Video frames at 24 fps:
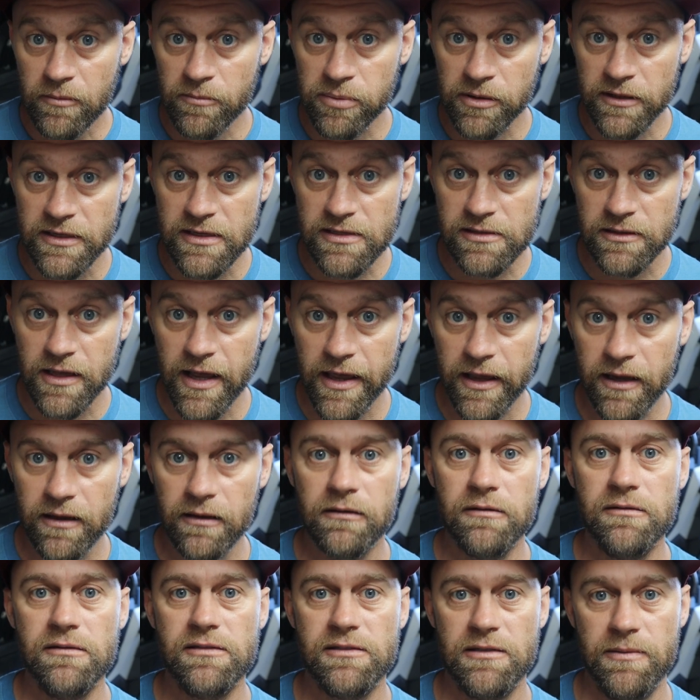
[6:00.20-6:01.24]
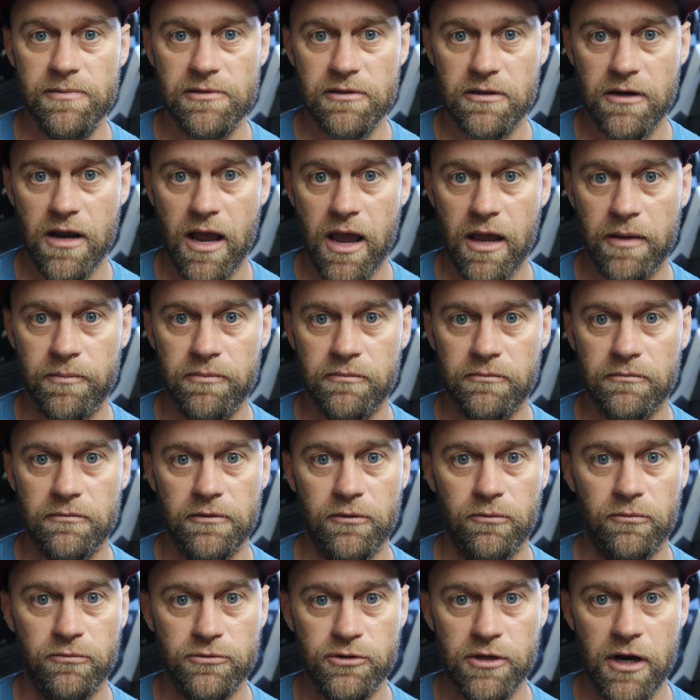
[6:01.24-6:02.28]
please like, subscribe.
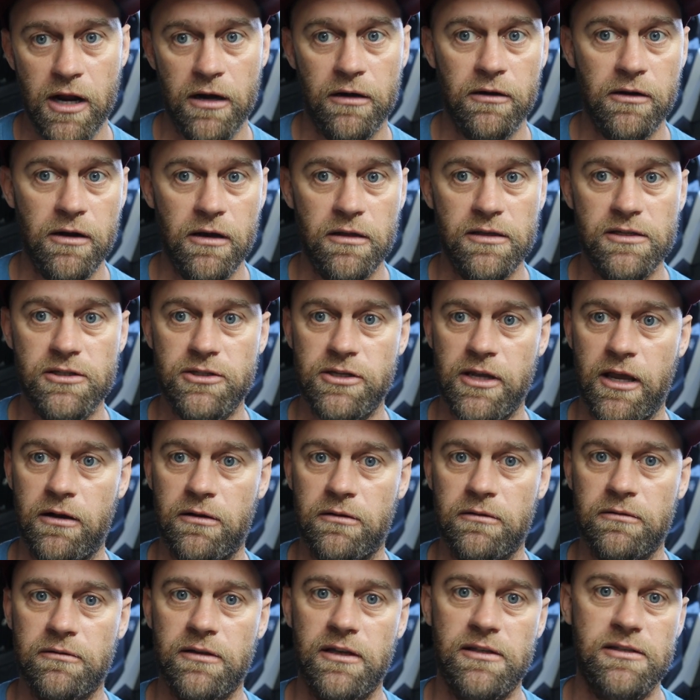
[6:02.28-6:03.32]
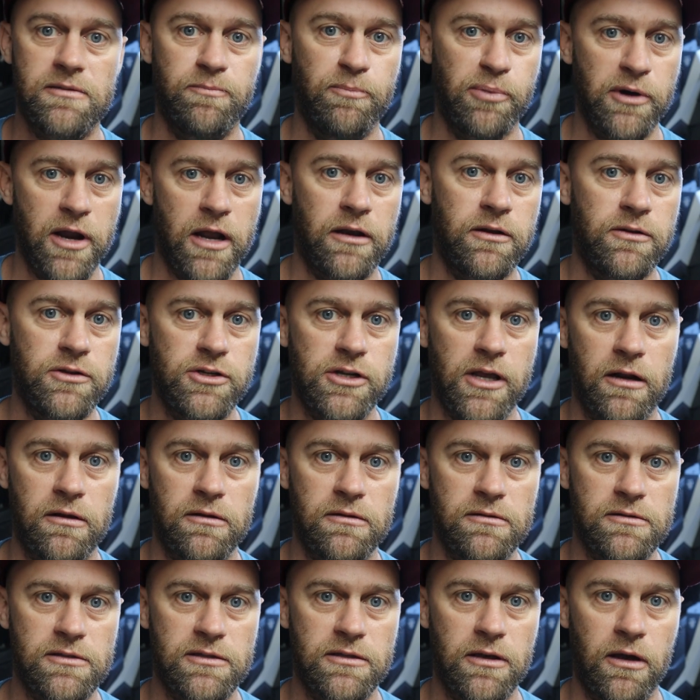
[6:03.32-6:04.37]
We're trying to grow this channel. It's a brand new
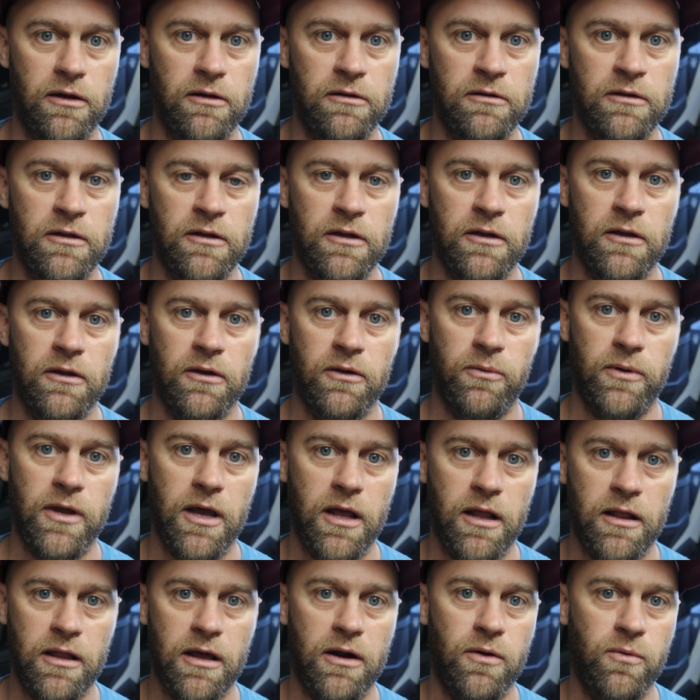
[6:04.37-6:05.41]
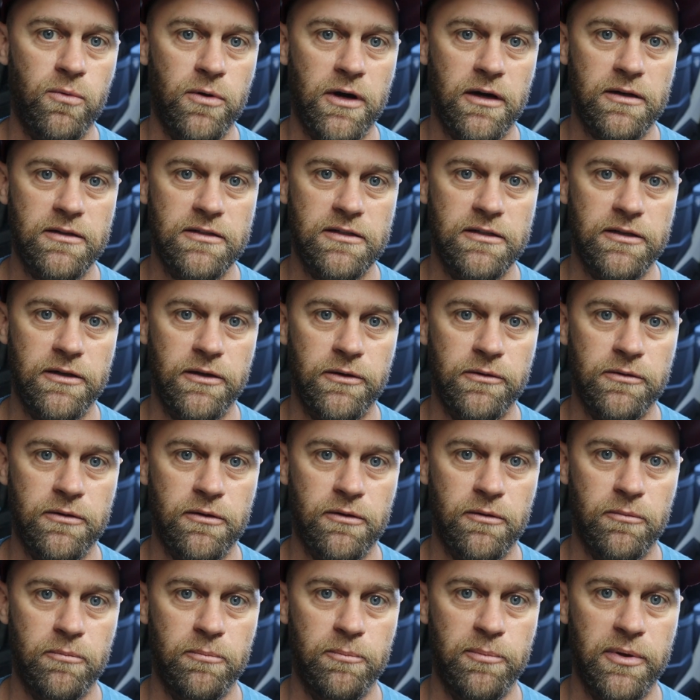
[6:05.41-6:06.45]
channel, so we got a lot of work to do,
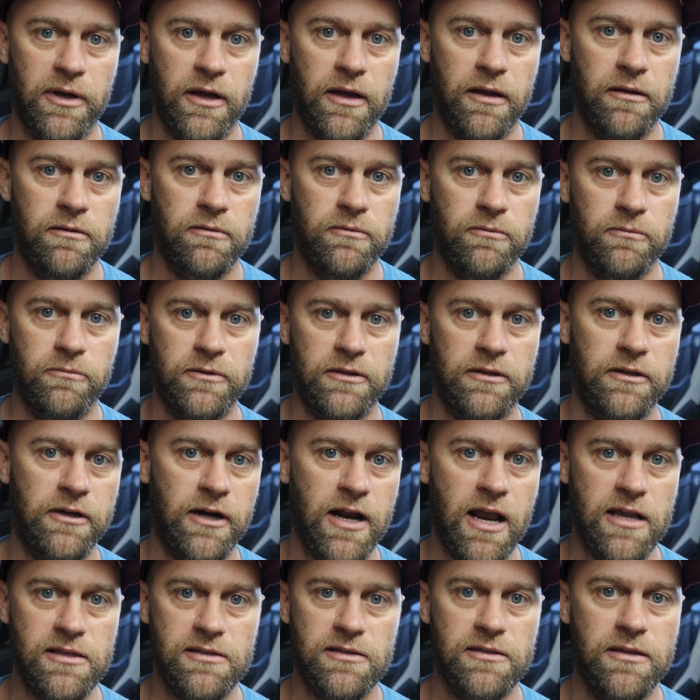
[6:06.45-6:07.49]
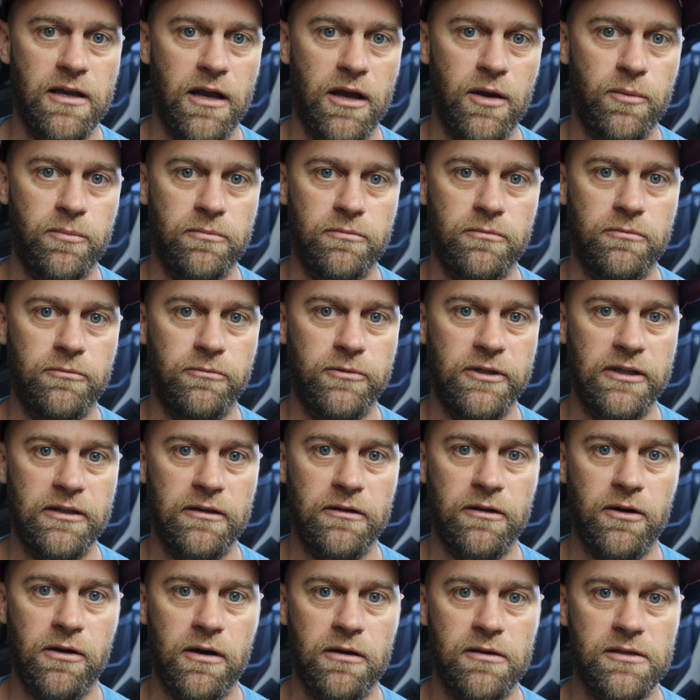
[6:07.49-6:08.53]
but with your guys' help, we
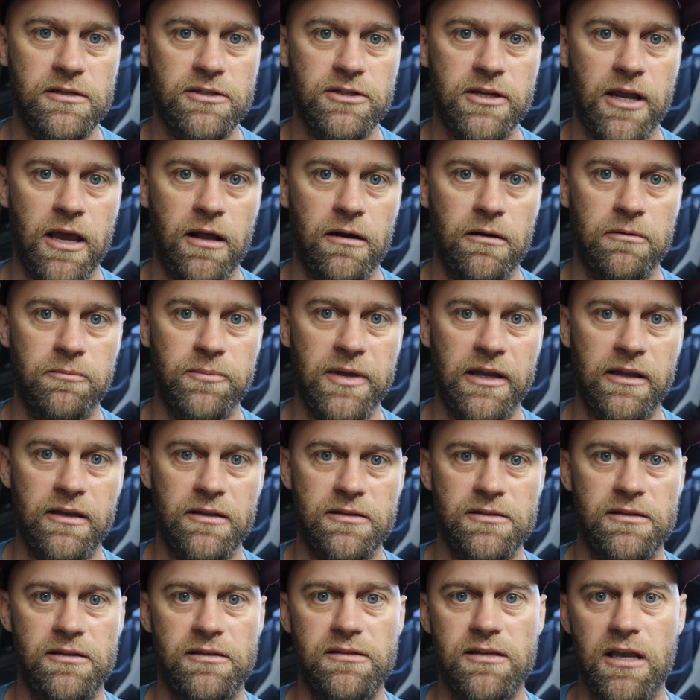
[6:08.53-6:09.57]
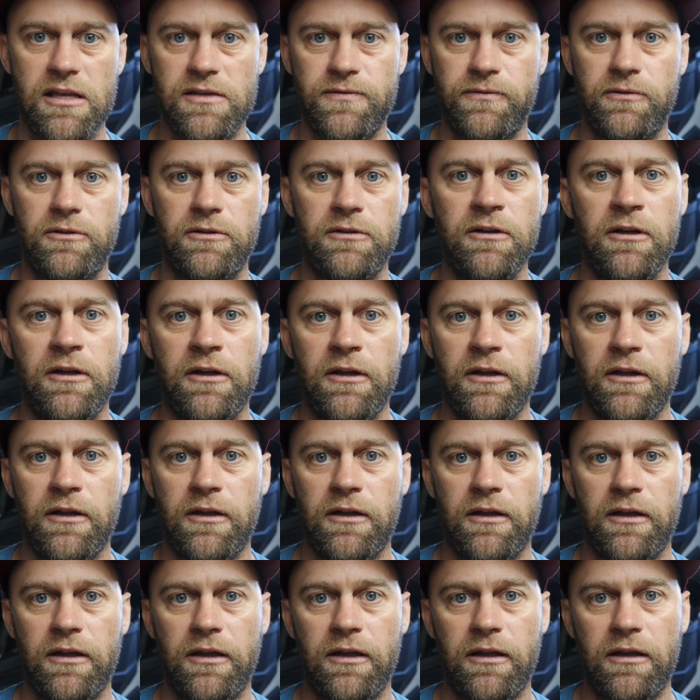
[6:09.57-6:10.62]
can grow this channel and make it successful
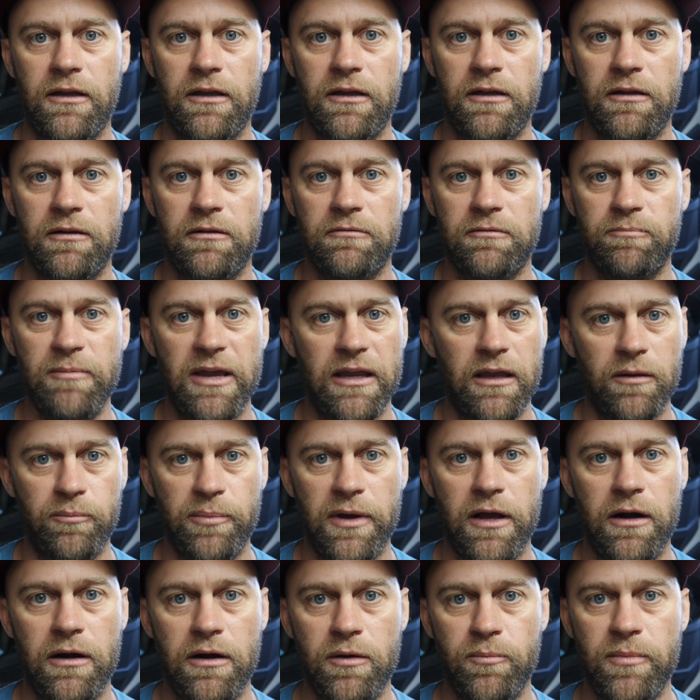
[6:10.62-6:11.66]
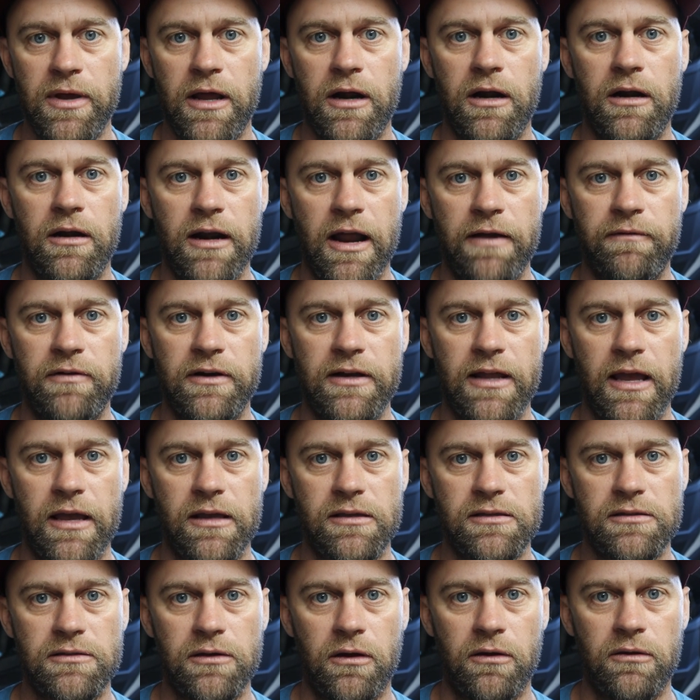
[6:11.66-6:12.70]
and make it better and better every
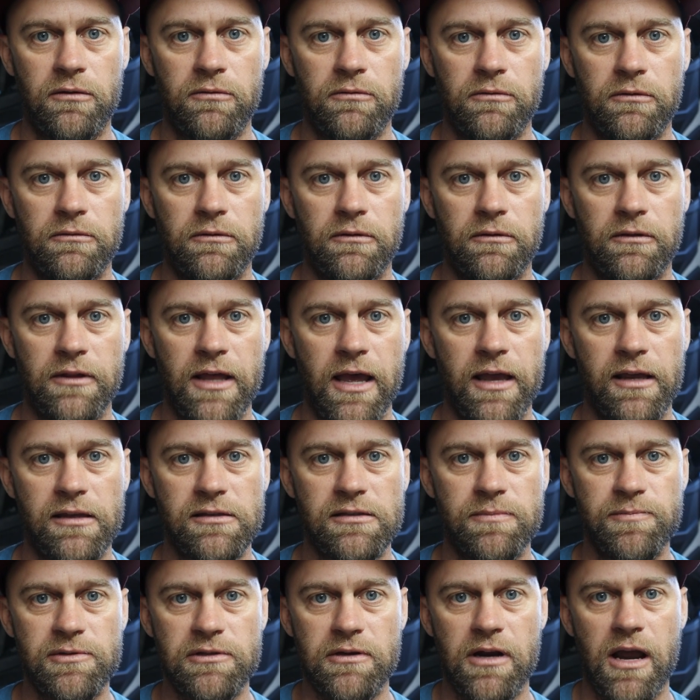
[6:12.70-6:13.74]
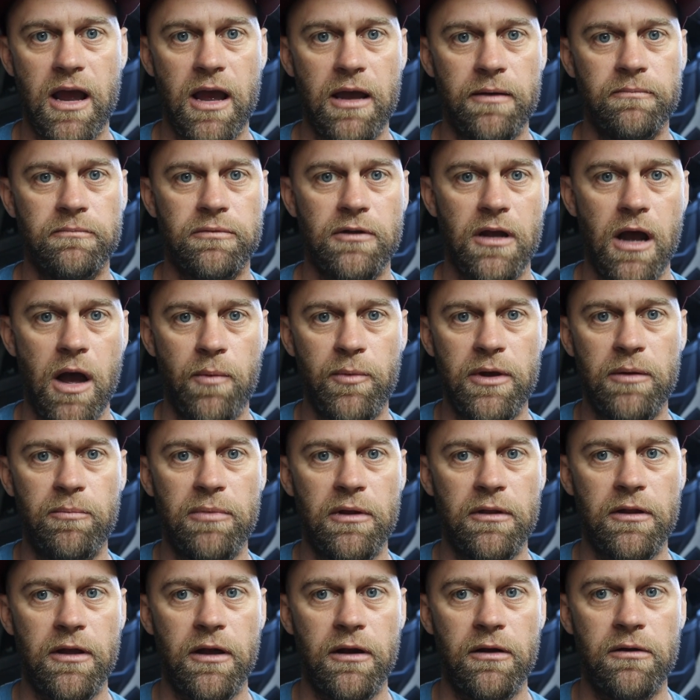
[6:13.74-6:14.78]
day. So like, subscribe, comment
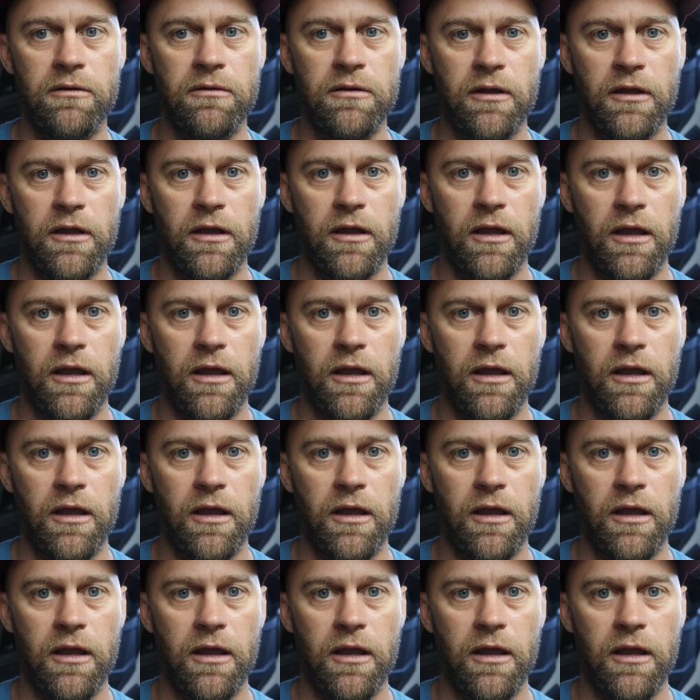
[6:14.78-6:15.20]
below.